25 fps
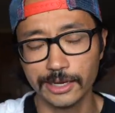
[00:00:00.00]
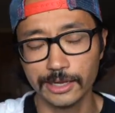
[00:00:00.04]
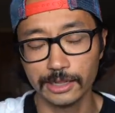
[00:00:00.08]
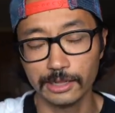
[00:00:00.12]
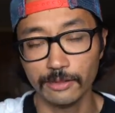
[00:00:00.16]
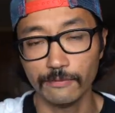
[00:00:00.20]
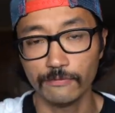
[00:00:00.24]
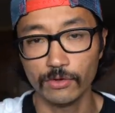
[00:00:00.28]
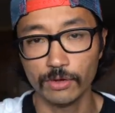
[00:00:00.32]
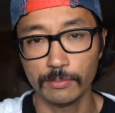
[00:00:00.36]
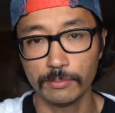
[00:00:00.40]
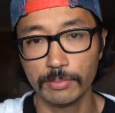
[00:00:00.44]

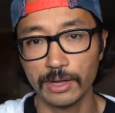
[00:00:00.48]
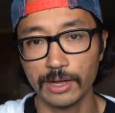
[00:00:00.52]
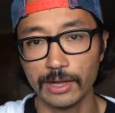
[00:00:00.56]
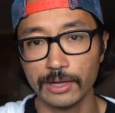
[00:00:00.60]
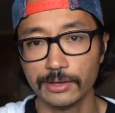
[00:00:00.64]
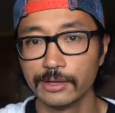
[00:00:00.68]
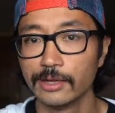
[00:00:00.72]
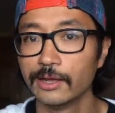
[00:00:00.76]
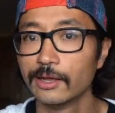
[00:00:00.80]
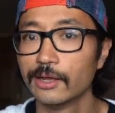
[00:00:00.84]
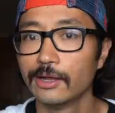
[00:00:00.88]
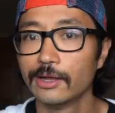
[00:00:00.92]
and the foot
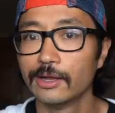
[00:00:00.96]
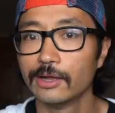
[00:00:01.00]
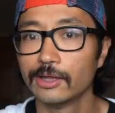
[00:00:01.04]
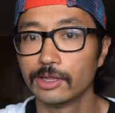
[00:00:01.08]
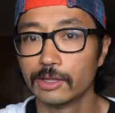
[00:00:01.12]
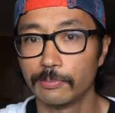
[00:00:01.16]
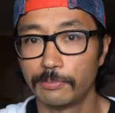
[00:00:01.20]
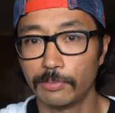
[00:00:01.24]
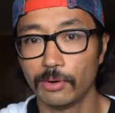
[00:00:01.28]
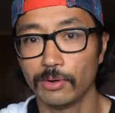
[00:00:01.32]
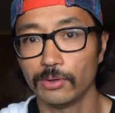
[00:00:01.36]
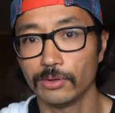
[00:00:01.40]
pod,
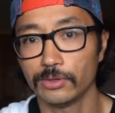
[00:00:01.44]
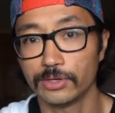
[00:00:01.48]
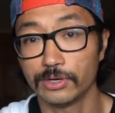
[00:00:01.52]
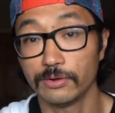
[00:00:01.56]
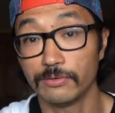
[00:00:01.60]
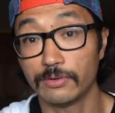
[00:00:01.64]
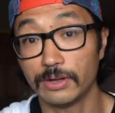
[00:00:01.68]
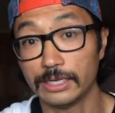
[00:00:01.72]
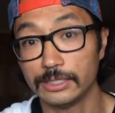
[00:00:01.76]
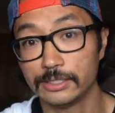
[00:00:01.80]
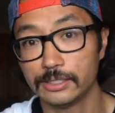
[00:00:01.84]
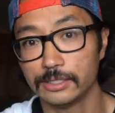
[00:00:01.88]
the Polar
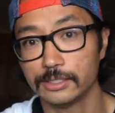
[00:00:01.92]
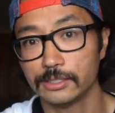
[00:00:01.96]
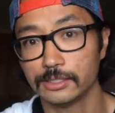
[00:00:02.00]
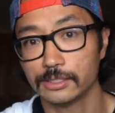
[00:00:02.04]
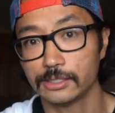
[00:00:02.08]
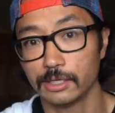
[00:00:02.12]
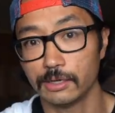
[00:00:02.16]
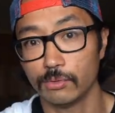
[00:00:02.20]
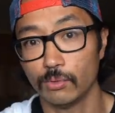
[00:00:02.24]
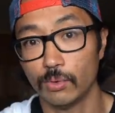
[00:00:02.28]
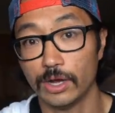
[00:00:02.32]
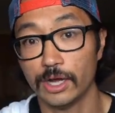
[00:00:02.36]

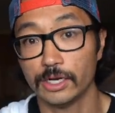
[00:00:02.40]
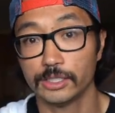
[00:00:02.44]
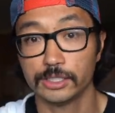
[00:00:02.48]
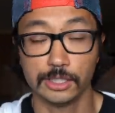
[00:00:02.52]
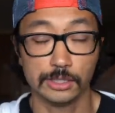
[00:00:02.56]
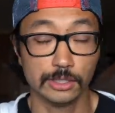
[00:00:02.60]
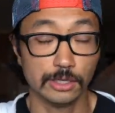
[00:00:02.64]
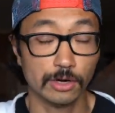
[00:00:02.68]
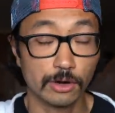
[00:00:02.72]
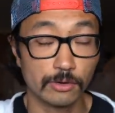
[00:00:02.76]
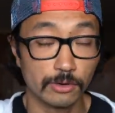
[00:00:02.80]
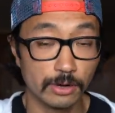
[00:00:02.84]
devices, the watch
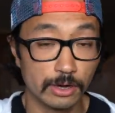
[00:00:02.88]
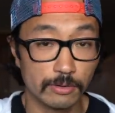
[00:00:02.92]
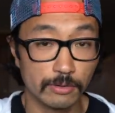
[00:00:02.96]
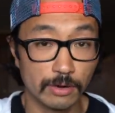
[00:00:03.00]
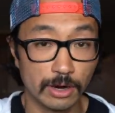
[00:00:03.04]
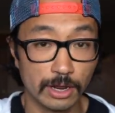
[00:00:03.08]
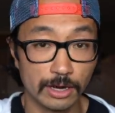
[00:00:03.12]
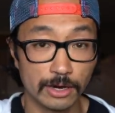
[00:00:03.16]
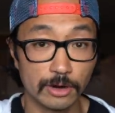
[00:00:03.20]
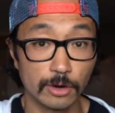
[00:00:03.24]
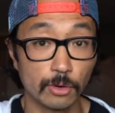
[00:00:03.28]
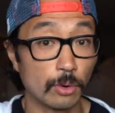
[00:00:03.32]
and the heart rate
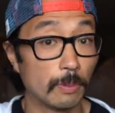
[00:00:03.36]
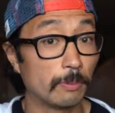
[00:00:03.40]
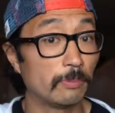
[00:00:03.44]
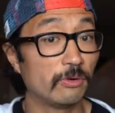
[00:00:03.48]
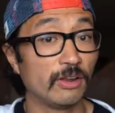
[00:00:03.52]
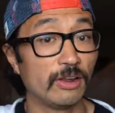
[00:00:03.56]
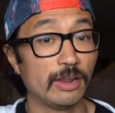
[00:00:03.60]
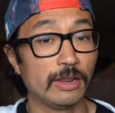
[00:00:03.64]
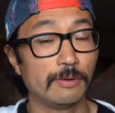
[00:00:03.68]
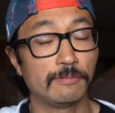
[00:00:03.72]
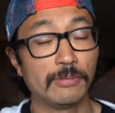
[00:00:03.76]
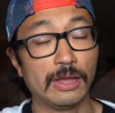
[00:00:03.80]
monitor were
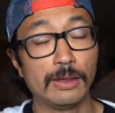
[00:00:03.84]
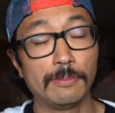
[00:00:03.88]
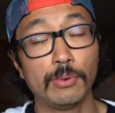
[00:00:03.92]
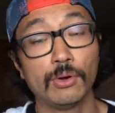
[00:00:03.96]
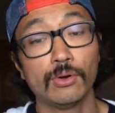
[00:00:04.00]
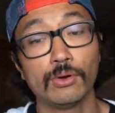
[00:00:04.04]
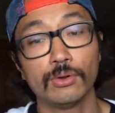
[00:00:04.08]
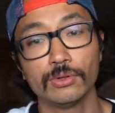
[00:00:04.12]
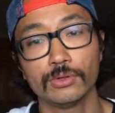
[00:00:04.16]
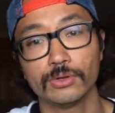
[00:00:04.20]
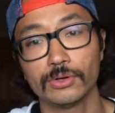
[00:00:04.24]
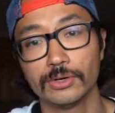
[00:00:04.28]
provided by
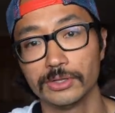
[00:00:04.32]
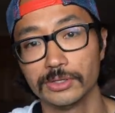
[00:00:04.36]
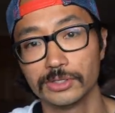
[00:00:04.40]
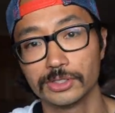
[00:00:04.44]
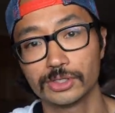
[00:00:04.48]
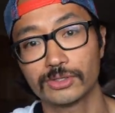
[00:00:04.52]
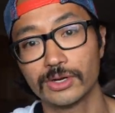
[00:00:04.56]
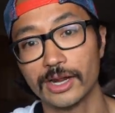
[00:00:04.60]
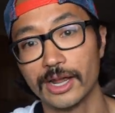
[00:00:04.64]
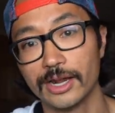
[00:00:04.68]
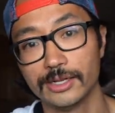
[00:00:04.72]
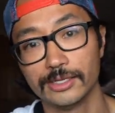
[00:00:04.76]
Polar, and the
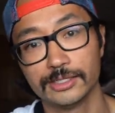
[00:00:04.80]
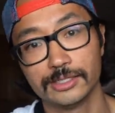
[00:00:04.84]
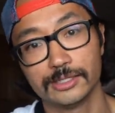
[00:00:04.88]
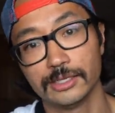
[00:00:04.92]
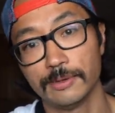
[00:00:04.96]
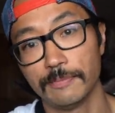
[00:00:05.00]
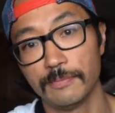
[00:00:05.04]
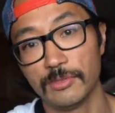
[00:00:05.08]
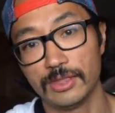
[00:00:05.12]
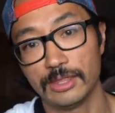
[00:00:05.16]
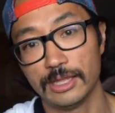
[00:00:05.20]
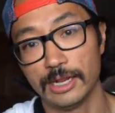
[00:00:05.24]
Stride is
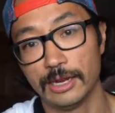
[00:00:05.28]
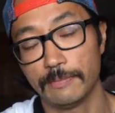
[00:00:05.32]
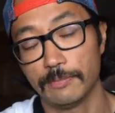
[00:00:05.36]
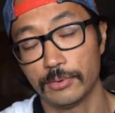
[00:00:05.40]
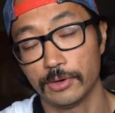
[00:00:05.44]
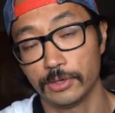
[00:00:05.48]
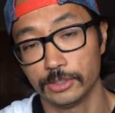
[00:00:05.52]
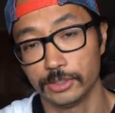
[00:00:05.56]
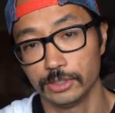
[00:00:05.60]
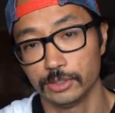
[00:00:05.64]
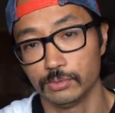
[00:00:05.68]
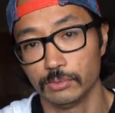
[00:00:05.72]
something that I
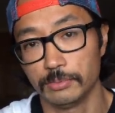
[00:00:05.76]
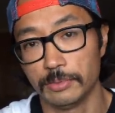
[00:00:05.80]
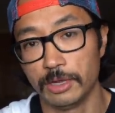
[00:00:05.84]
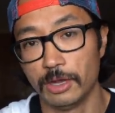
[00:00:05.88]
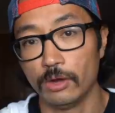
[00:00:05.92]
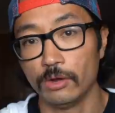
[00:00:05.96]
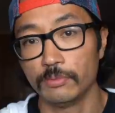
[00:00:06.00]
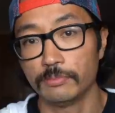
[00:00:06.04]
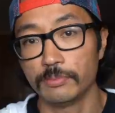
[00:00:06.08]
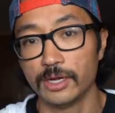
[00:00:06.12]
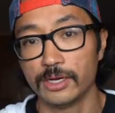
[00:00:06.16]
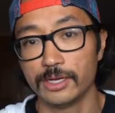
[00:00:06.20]
purchased with my
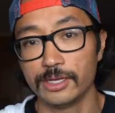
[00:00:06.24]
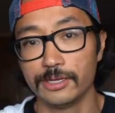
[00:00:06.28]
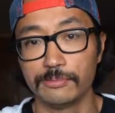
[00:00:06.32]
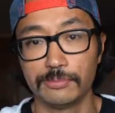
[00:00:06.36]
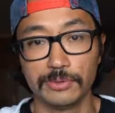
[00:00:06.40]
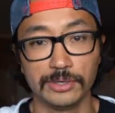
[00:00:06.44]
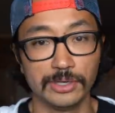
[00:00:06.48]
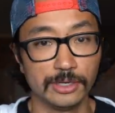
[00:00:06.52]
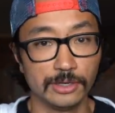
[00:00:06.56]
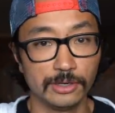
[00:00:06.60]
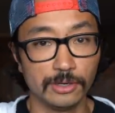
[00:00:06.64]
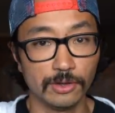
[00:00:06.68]
own money,
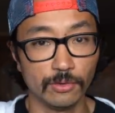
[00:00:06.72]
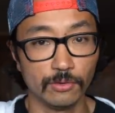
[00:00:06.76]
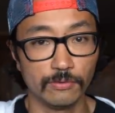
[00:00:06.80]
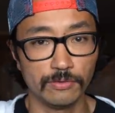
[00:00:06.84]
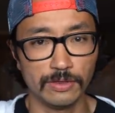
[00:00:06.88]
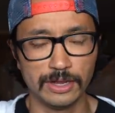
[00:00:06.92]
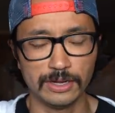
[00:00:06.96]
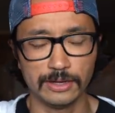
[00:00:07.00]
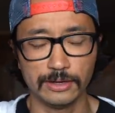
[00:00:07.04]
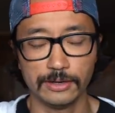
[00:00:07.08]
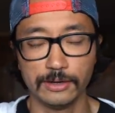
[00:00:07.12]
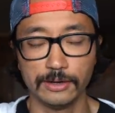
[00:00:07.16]
but in no
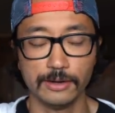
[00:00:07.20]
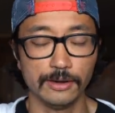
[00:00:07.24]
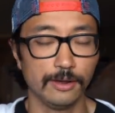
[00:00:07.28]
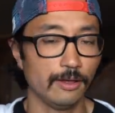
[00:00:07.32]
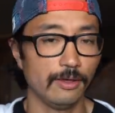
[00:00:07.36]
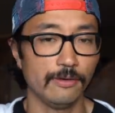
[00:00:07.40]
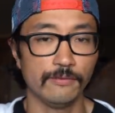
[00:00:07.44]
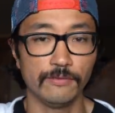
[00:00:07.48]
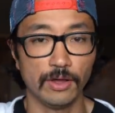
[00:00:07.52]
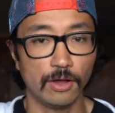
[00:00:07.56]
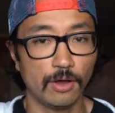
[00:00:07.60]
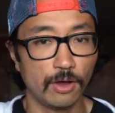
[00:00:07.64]
event
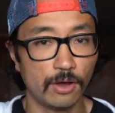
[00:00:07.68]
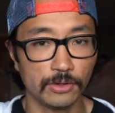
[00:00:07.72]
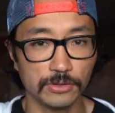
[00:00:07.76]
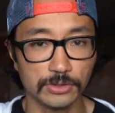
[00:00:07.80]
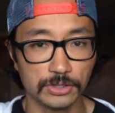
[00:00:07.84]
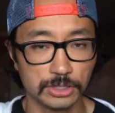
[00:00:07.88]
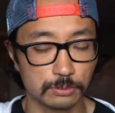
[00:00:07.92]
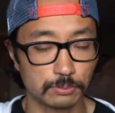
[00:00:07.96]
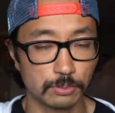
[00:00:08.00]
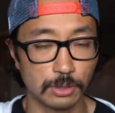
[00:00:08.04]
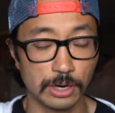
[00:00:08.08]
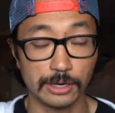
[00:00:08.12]
of all
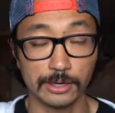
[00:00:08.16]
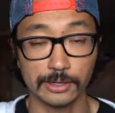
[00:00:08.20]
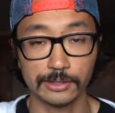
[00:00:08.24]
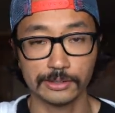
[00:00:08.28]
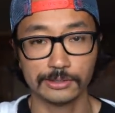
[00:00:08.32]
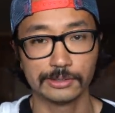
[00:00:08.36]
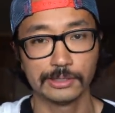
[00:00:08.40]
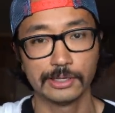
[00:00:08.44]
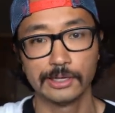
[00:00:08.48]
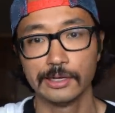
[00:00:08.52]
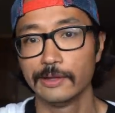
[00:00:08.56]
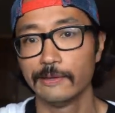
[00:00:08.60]
these
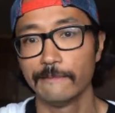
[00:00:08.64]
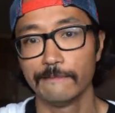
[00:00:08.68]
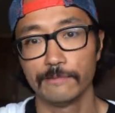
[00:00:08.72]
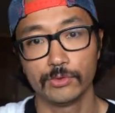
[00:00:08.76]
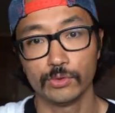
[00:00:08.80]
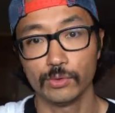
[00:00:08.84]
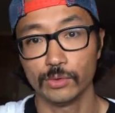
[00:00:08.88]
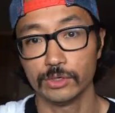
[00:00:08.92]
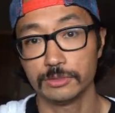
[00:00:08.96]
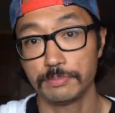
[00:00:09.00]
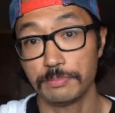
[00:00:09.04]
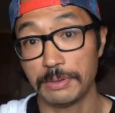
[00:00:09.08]
products,
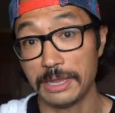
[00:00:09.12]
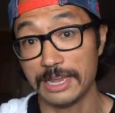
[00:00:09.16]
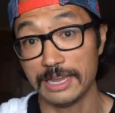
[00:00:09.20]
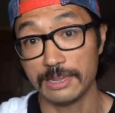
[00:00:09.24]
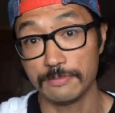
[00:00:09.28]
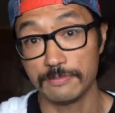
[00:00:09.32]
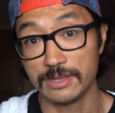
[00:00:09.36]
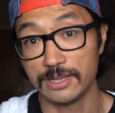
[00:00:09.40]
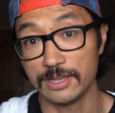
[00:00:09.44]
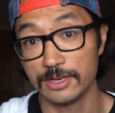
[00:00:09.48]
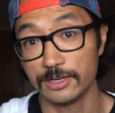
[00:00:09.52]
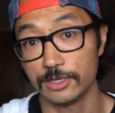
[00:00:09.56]
no one's
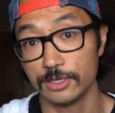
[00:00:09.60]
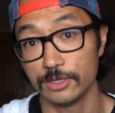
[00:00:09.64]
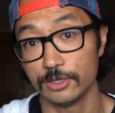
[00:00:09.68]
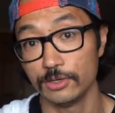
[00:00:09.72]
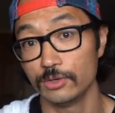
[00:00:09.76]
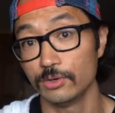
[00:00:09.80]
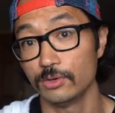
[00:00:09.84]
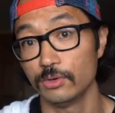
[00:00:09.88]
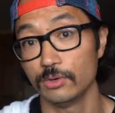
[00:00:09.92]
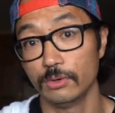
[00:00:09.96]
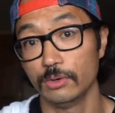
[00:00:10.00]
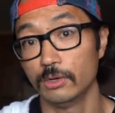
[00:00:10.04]
paying me
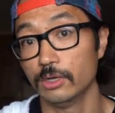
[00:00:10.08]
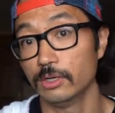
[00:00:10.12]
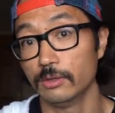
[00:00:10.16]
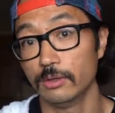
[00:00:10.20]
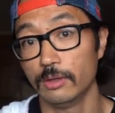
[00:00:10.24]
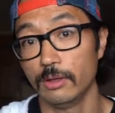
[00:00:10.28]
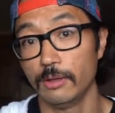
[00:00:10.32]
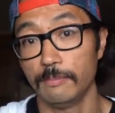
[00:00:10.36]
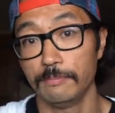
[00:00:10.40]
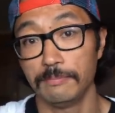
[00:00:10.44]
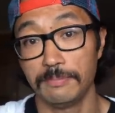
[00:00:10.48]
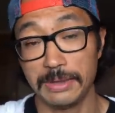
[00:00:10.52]
to
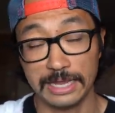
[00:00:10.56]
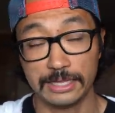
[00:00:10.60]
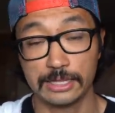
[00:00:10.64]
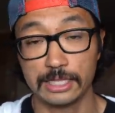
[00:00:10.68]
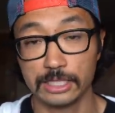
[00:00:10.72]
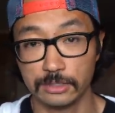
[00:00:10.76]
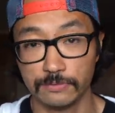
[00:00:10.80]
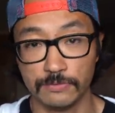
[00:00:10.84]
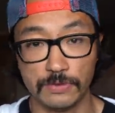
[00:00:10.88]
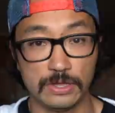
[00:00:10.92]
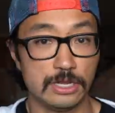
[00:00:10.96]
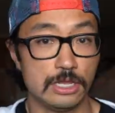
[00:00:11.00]
make
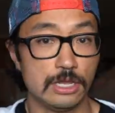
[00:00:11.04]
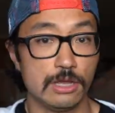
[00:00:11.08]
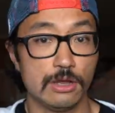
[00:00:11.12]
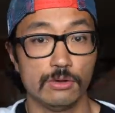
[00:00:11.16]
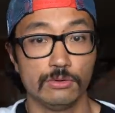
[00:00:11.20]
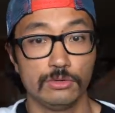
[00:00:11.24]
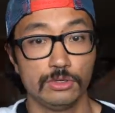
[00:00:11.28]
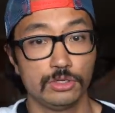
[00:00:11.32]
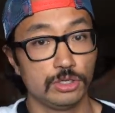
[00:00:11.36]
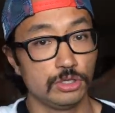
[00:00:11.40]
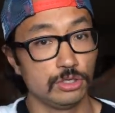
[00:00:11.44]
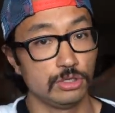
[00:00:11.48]
this
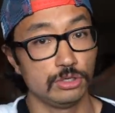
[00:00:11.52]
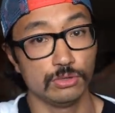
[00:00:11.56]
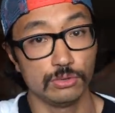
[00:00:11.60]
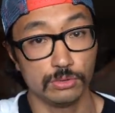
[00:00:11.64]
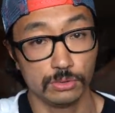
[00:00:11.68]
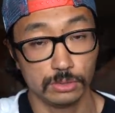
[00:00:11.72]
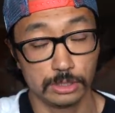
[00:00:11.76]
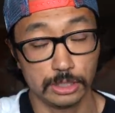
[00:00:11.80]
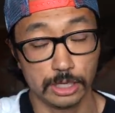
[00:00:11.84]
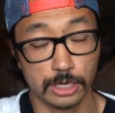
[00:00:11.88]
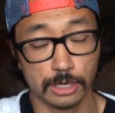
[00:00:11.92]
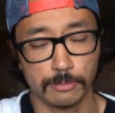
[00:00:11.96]
video, to
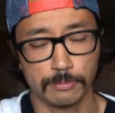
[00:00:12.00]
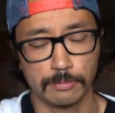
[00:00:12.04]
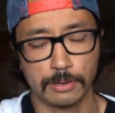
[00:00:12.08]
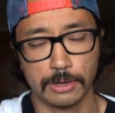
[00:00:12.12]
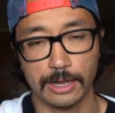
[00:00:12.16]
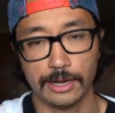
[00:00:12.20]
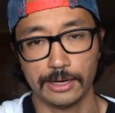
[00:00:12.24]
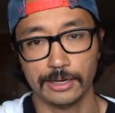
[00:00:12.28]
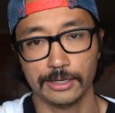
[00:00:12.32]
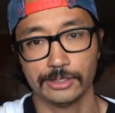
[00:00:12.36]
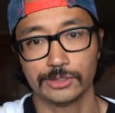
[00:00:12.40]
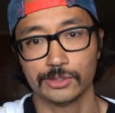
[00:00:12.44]
use their
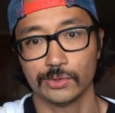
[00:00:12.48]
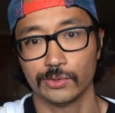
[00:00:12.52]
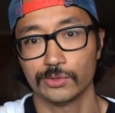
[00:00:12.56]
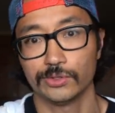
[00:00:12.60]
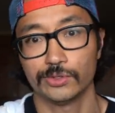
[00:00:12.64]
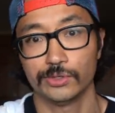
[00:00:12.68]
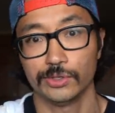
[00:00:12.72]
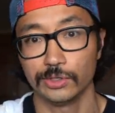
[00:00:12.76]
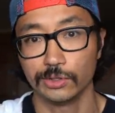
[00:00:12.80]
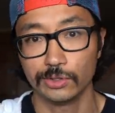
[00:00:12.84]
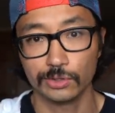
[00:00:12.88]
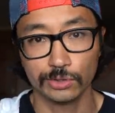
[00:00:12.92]
products or
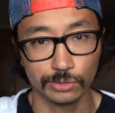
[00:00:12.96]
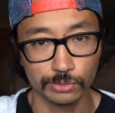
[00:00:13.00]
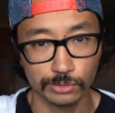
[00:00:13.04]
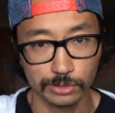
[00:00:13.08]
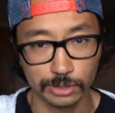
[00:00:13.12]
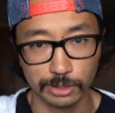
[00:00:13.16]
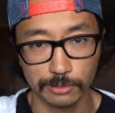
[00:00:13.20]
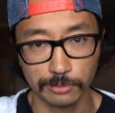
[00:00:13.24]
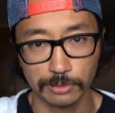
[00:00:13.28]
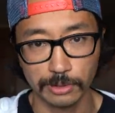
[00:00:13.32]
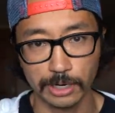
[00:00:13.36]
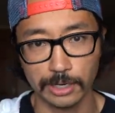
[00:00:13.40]
to
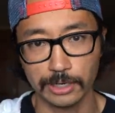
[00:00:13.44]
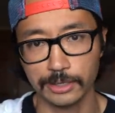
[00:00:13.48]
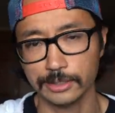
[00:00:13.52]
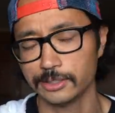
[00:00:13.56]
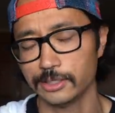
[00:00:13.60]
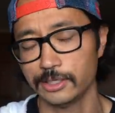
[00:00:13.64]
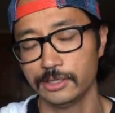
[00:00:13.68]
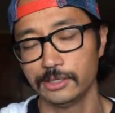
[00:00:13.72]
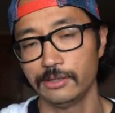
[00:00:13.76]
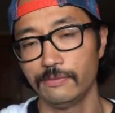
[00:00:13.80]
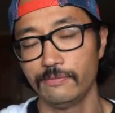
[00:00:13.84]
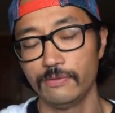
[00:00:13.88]
include their
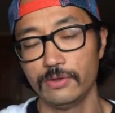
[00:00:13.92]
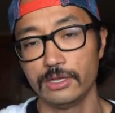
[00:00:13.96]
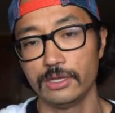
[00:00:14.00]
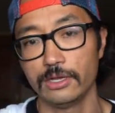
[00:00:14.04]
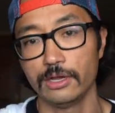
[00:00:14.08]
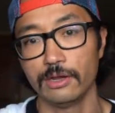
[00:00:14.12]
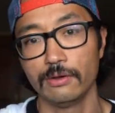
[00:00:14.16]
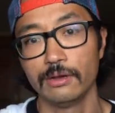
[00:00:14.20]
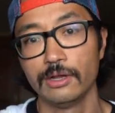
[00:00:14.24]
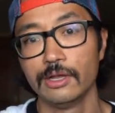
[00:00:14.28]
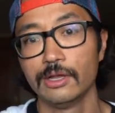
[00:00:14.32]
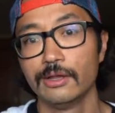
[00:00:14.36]
products in the
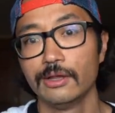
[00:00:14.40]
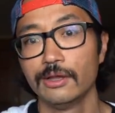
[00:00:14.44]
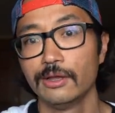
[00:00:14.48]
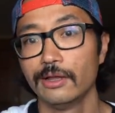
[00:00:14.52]
video,